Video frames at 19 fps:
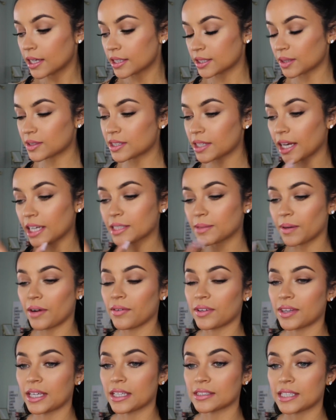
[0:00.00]
So it's nice when
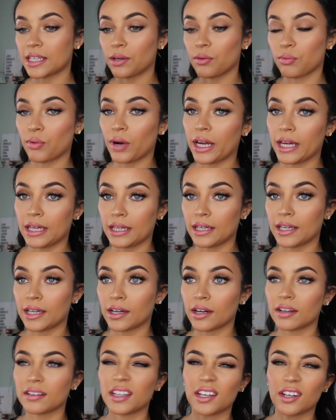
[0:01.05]
everything's like right in
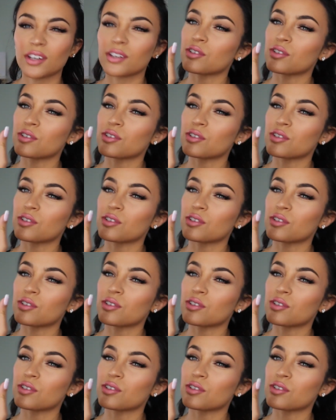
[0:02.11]
here and then you